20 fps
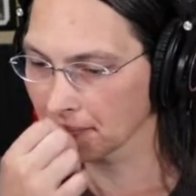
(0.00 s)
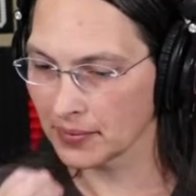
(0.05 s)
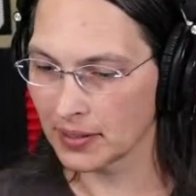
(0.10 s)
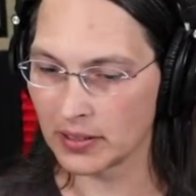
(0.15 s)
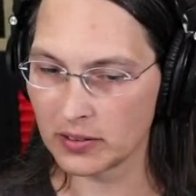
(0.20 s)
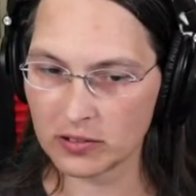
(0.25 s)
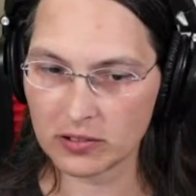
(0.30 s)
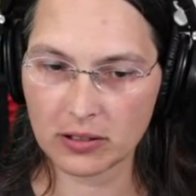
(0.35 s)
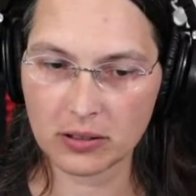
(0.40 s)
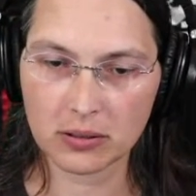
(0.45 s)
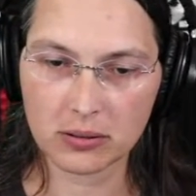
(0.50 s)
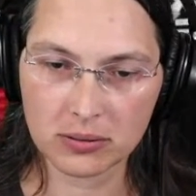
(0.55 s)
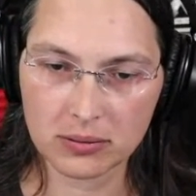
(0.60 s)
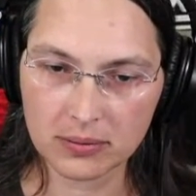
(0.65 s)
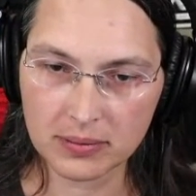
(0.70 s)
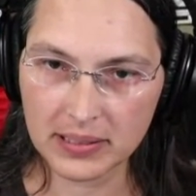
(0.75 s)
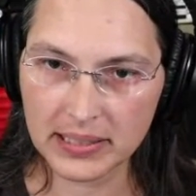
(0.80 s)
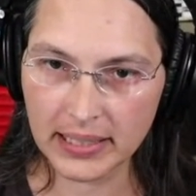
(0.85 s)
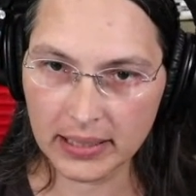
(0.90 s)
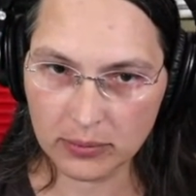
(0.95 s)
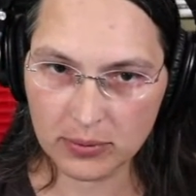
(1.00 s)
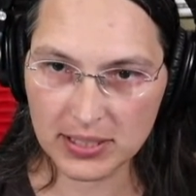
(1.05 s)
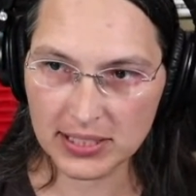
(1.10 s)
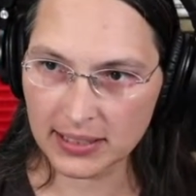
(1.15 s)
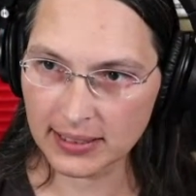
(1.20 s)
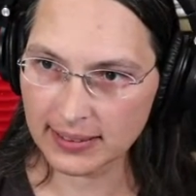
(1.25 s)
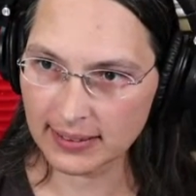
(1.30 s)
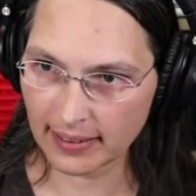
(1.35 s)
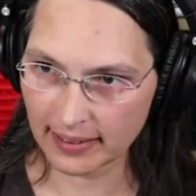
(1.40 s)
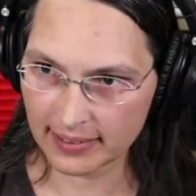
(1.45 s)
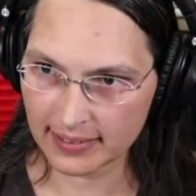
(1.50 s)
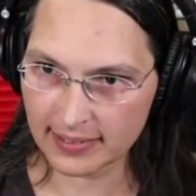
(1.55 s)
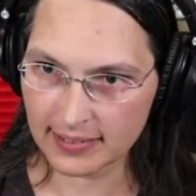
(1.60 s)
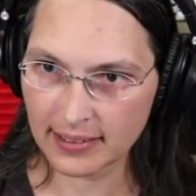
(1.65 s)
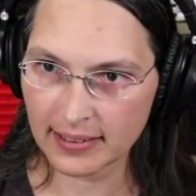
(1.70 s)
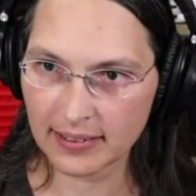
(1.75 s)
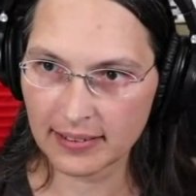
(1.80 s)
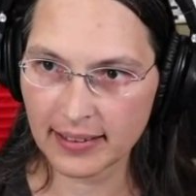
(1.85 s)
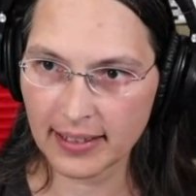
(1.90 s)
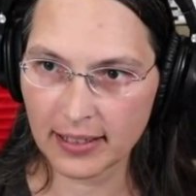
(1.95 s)
So the end result is
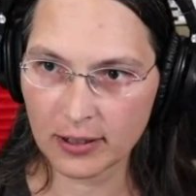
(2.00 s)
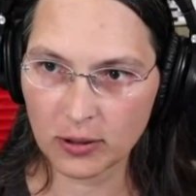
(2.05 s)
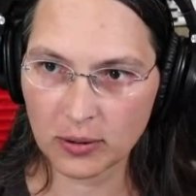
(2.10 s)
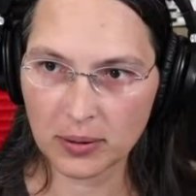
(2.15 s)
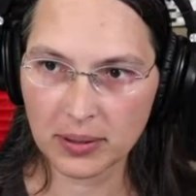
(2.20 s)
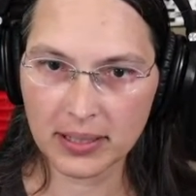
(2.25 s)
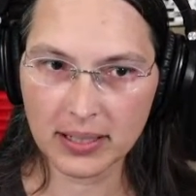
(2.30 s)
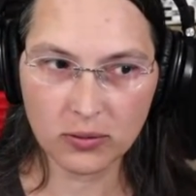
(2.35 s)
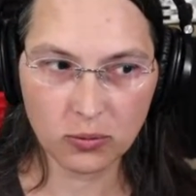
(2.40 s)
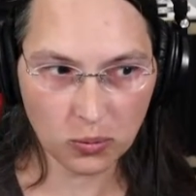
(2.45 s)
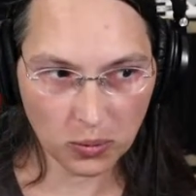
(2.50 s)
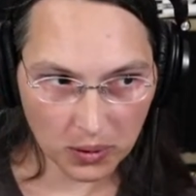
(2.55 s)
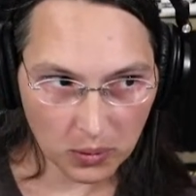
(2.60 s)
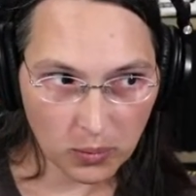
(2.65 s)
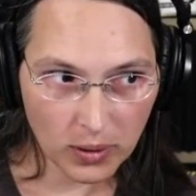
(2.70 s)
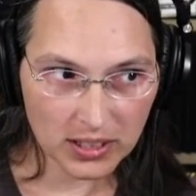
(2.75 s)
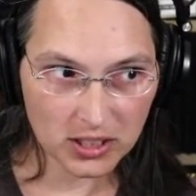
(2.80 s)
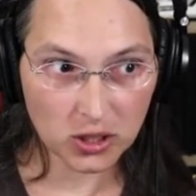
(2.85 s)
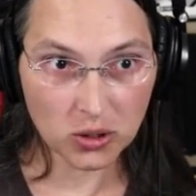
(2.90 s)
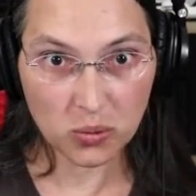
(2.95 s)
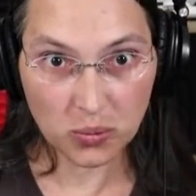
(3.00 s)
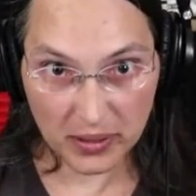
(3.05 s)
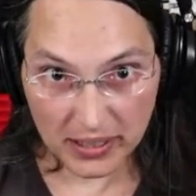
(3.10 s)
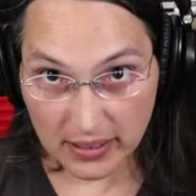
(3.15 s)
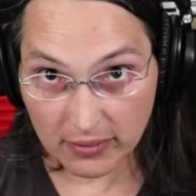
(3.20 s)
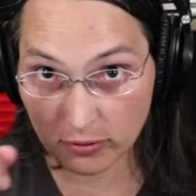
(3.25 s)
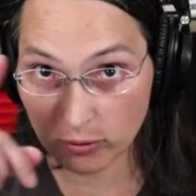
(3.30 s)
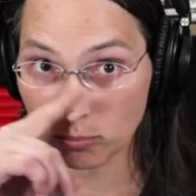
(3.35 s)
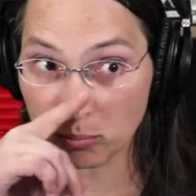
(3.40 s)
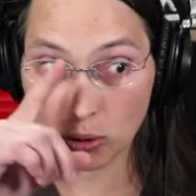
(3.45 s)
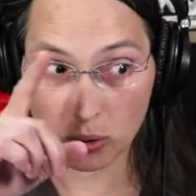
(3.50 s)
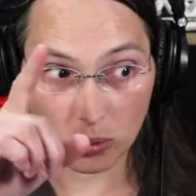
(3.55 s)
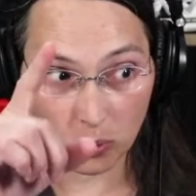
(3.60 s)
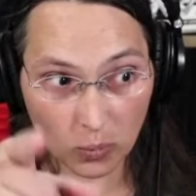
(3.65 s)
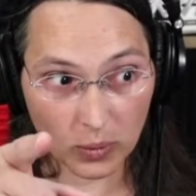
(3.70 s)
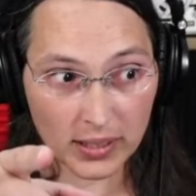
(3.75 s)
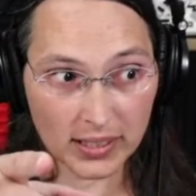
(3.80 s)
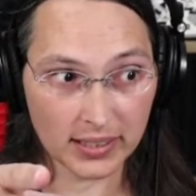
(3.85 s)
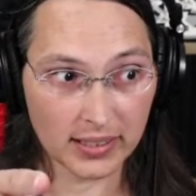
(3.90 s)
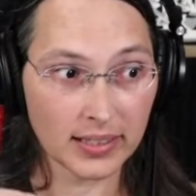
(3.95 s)
that if we want to read from port
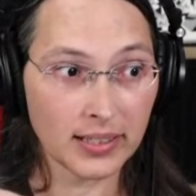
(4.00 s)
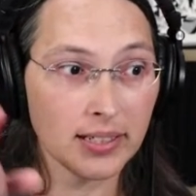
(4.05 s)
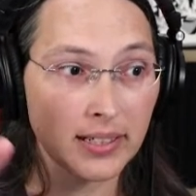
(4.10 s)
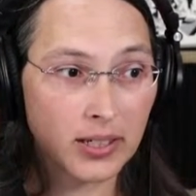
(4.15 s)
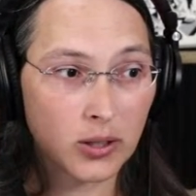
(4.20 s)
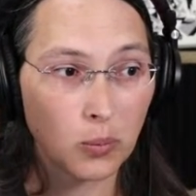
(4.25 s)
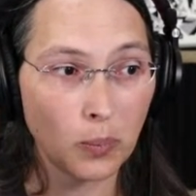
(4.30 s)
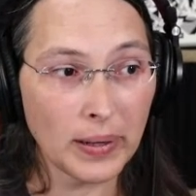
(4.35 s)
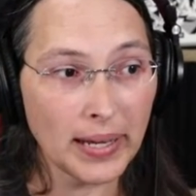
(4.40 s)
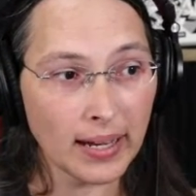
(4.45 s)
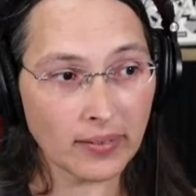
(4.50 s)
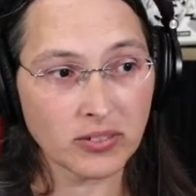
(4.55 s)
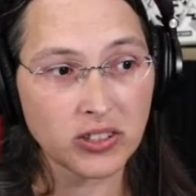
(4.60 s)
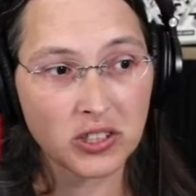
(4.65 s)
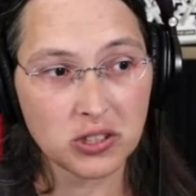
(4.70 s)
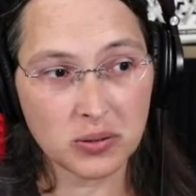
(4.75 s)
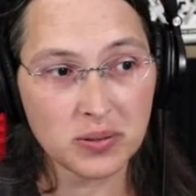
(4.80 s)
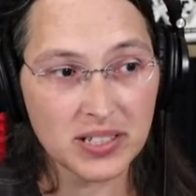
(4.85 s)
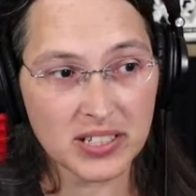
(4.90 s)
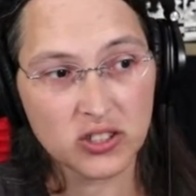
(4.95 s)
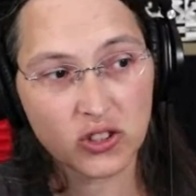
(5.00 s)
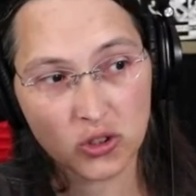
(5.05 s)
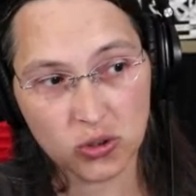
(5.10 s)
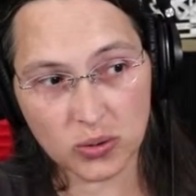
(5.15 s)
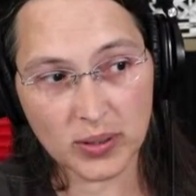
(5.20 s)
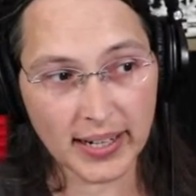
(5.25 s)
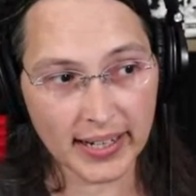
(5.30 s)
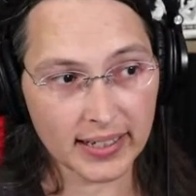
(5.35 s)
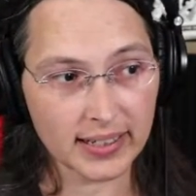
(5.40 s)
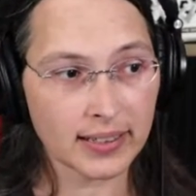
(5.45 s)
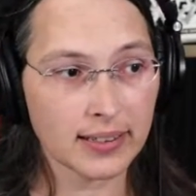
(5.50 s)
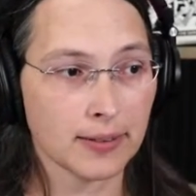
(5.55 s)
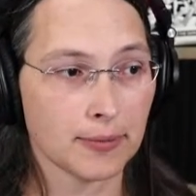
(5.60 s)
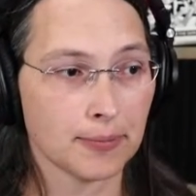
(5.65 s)
1, we have to do this trick